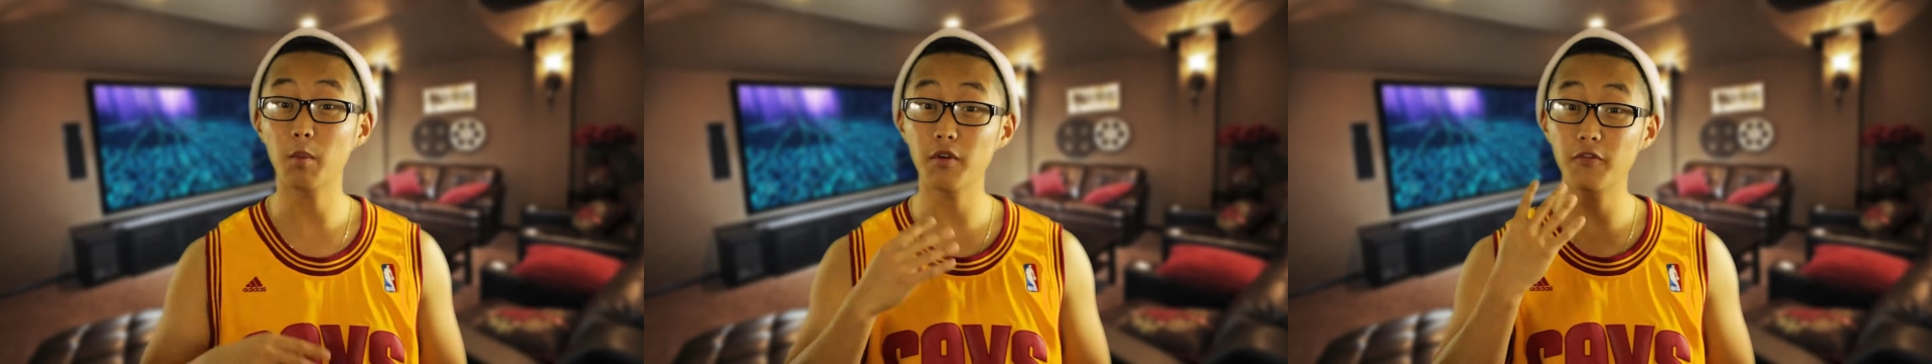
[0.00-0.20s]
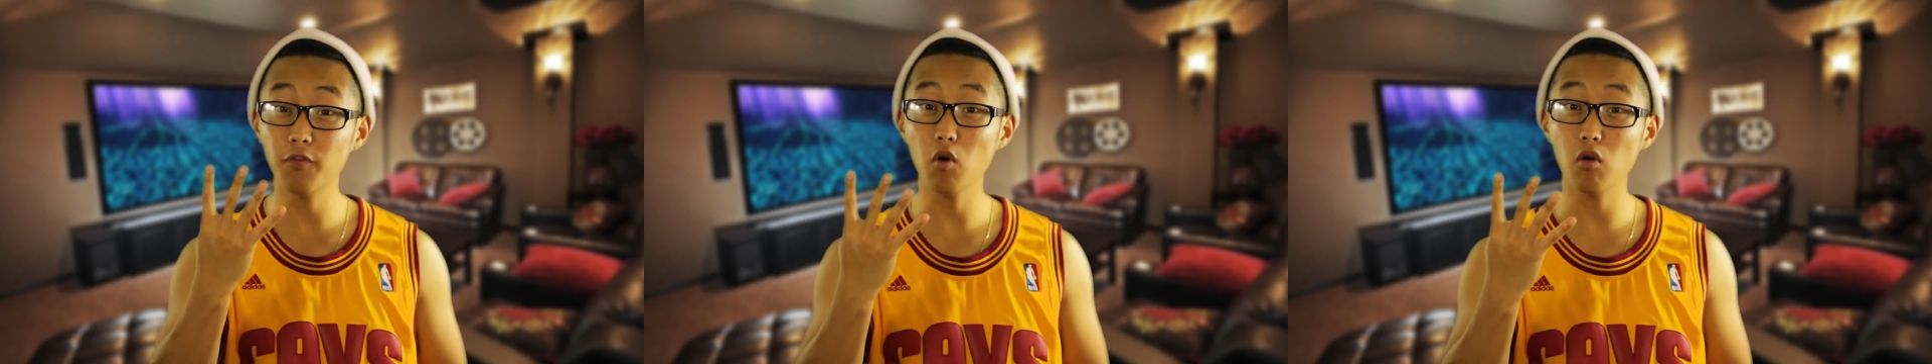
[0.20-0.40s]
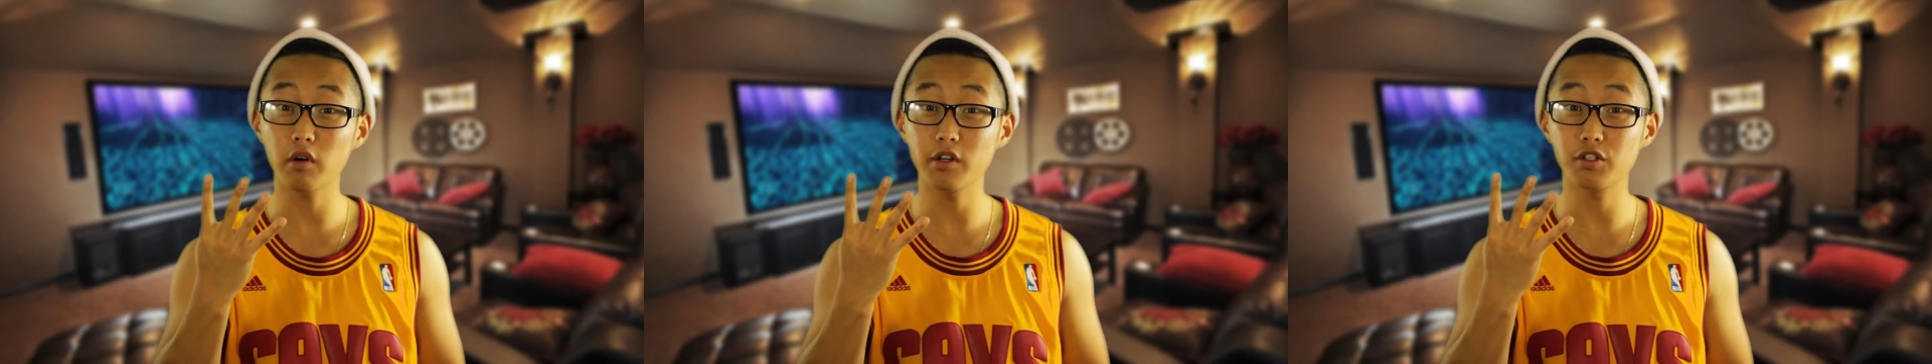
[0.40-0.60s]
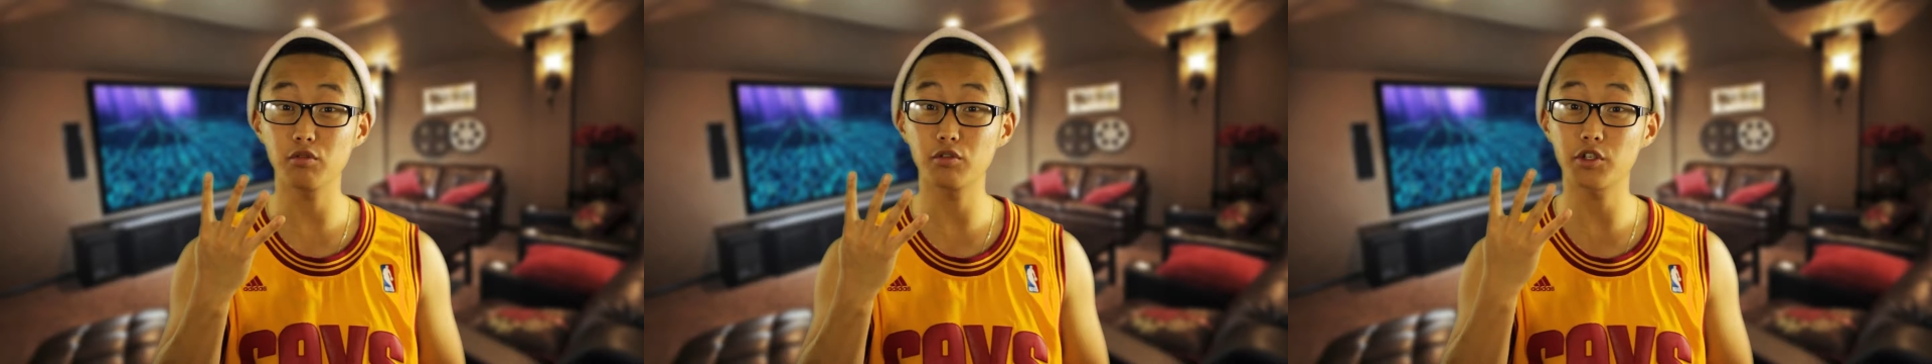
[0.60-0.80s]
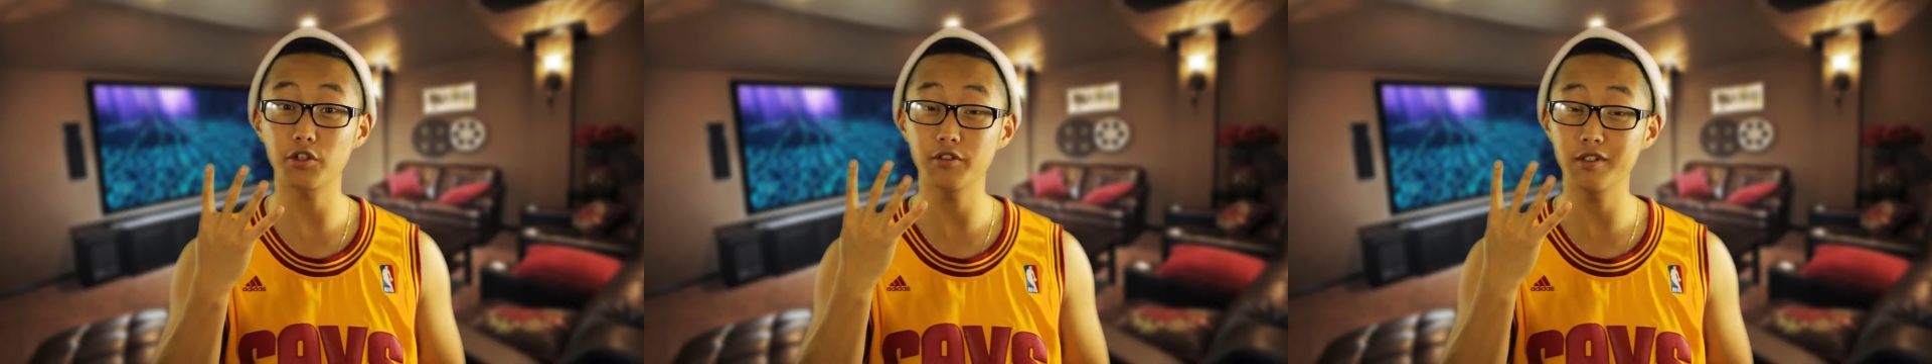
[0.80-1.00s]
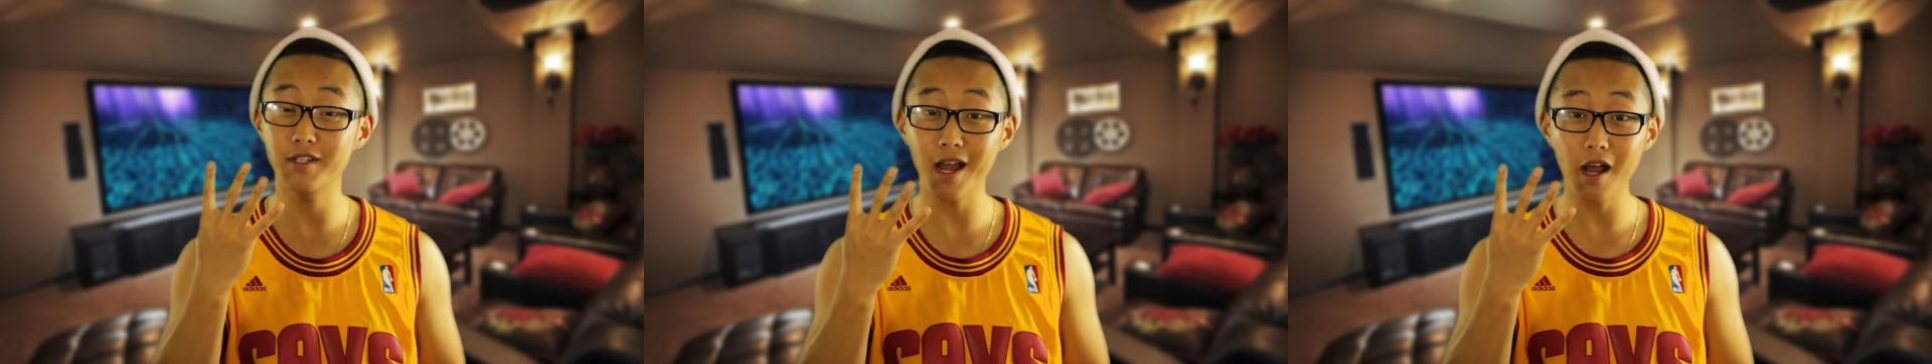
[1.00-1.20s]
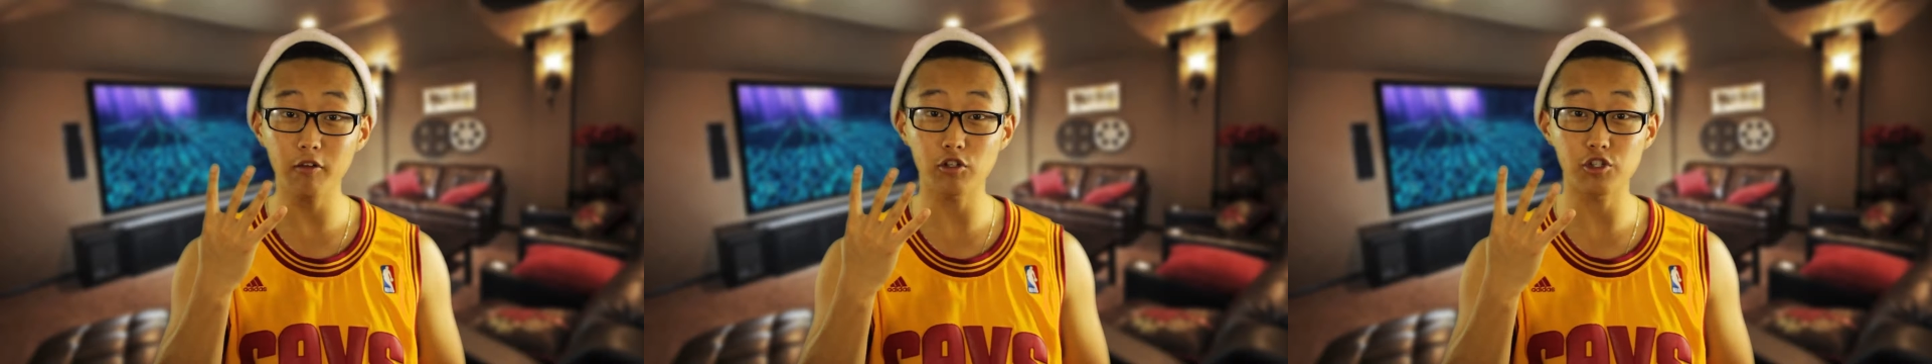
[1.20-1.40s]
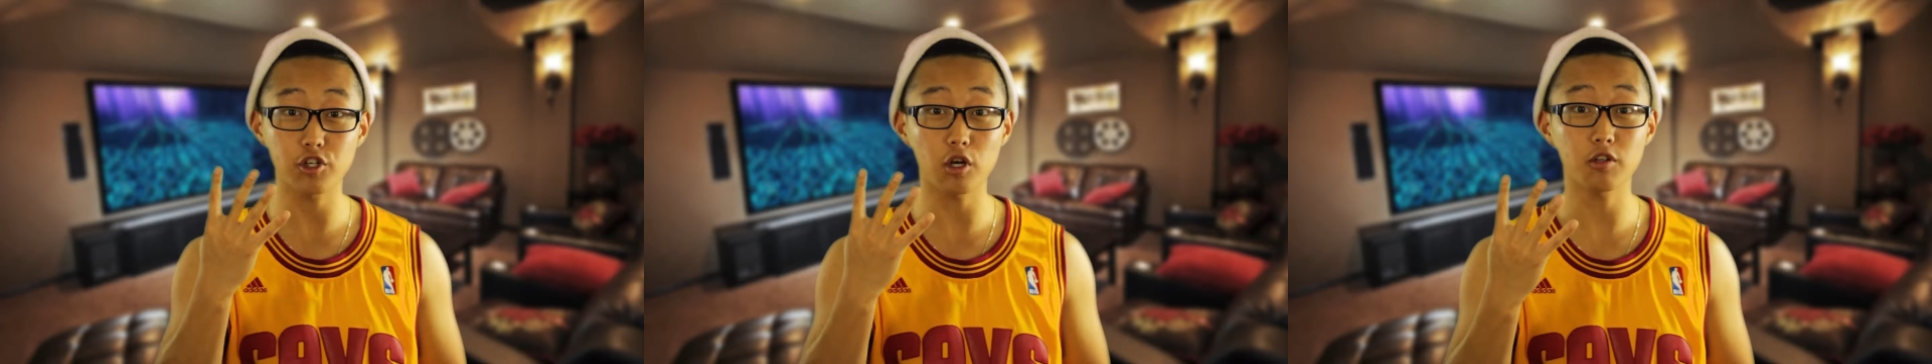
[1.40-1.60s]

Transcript: number 4 is to turn down your